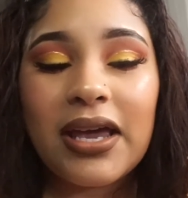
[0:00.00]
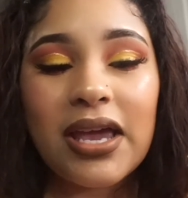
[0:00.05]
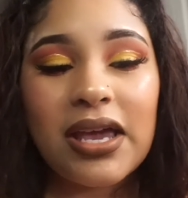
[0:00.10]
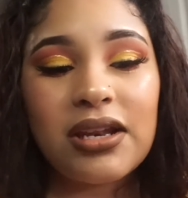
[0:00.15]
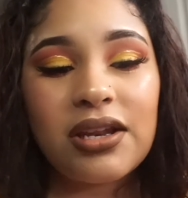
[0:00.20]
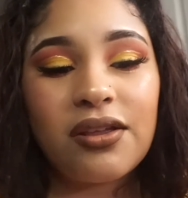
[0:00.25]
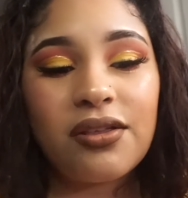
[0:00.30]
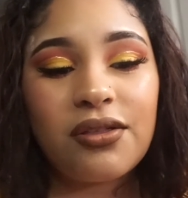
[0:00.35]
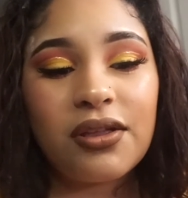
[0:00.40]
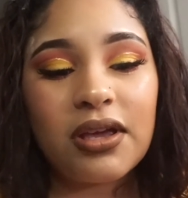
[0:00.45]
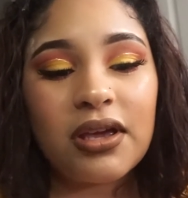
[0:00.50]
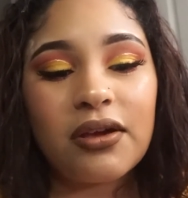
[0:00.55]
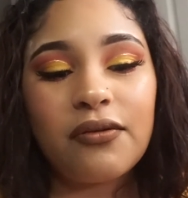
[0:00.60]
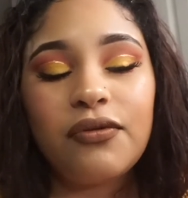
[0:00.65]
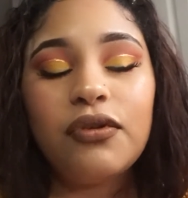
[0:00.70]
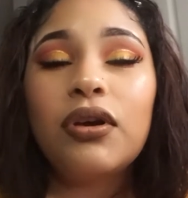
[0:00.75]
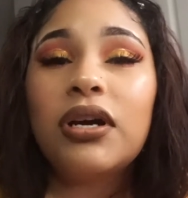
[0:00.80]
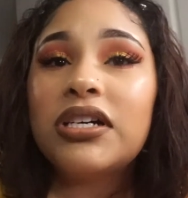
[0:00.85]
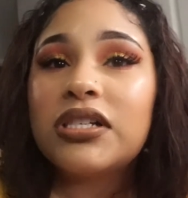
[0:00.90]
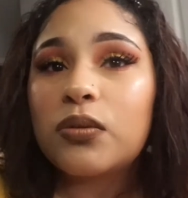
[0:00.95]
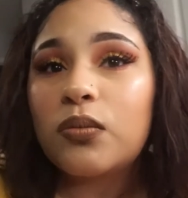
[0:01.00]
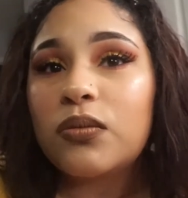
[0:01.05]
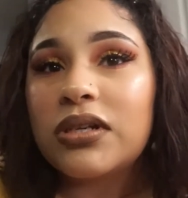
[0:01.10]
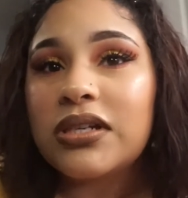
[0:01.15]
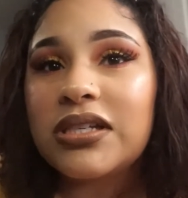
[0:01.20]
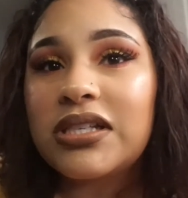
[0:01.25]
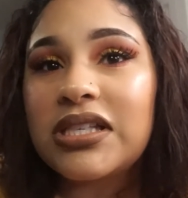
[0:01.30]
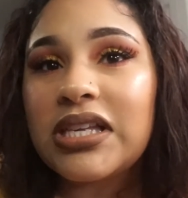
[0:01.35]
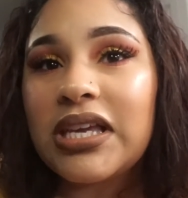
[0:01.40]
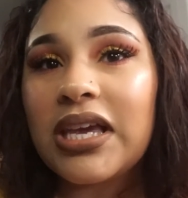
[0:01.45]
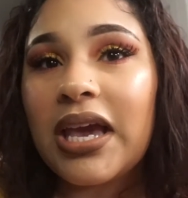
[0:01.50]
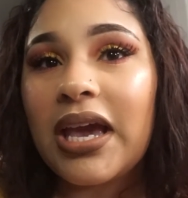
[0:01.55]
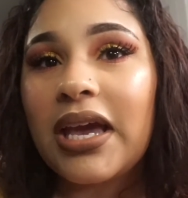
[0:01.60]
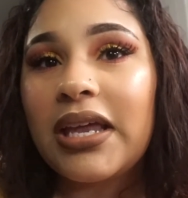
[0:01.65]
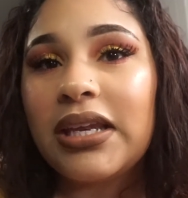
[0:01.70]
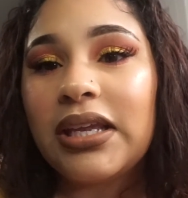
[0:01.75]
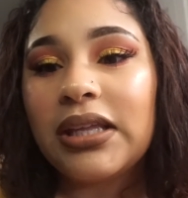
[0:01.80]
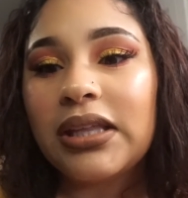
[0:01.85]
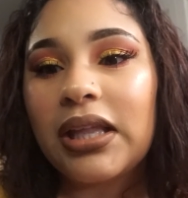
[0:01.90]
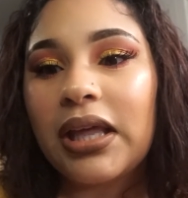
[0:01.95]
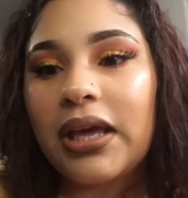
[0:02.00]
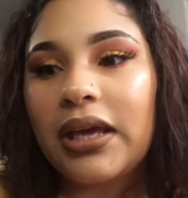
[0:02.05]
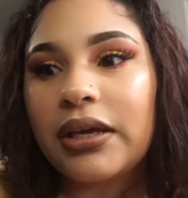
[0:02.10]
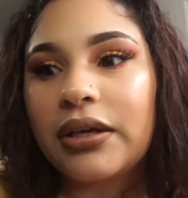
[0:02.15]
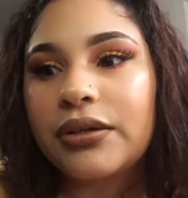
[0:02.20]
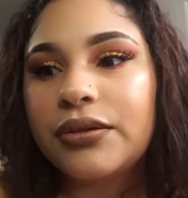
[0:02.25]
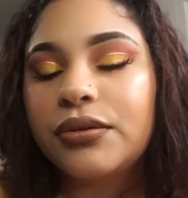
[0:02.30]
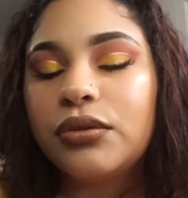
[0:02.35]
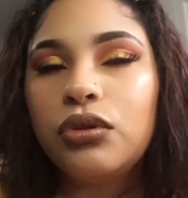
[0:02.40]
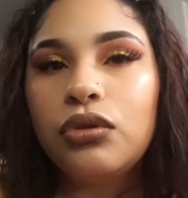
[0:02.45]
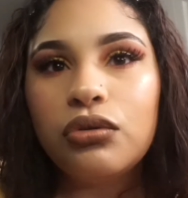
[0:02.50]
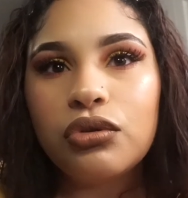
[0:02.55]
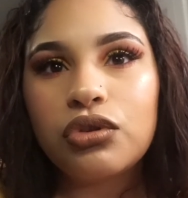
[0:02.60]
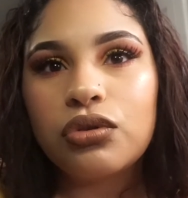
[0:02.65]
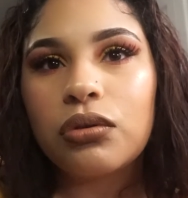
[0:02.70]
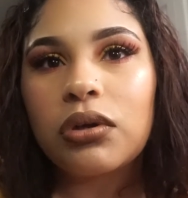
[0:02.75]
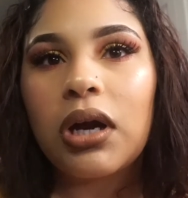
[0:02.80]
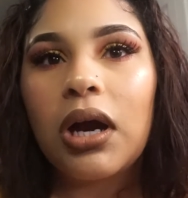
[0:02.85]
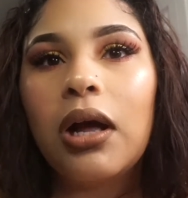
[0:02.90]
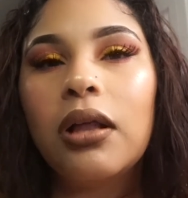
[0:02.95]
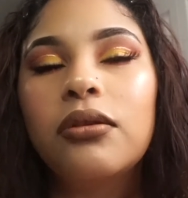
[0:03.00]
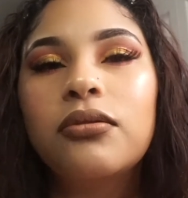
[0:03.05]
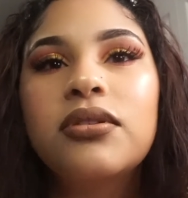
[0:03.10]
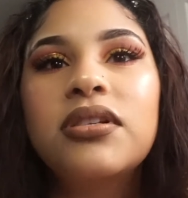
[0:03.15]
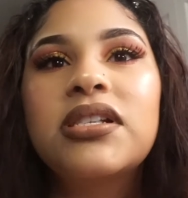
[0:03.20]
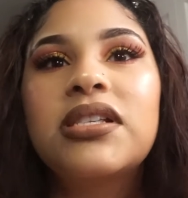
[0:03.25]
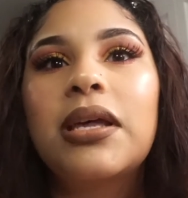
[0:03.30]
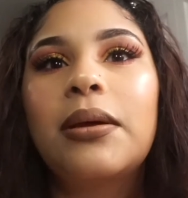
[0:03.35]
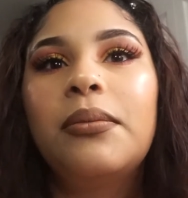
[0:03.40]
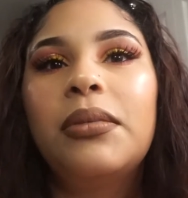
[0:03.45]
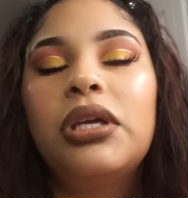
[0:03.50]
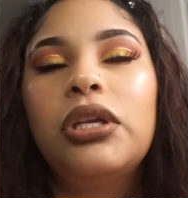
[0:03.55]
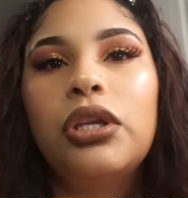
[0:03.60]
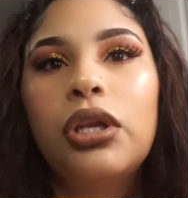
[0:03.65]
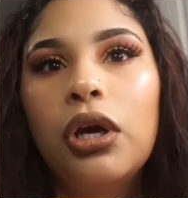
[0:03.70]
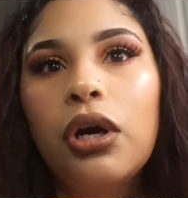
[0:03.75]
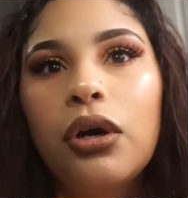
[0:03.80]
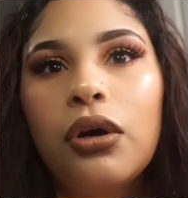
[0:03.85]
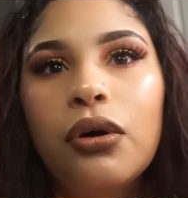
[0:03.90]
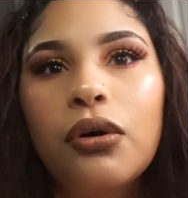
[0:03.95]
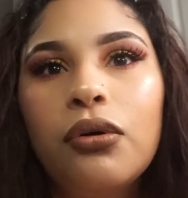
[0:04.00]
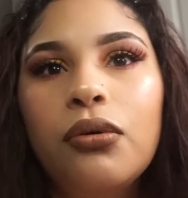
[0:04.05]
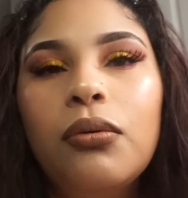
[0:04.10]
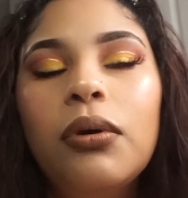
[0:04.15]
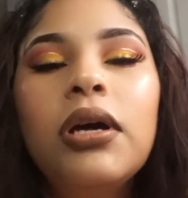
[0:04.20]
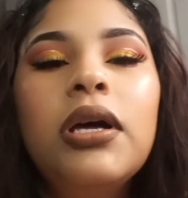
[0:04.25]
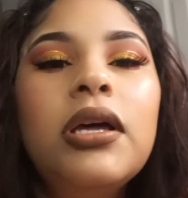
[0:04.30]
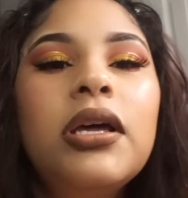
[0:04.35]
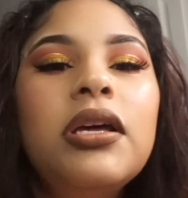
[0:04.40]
anything, if you guys want to see any like neutral colors, let me know.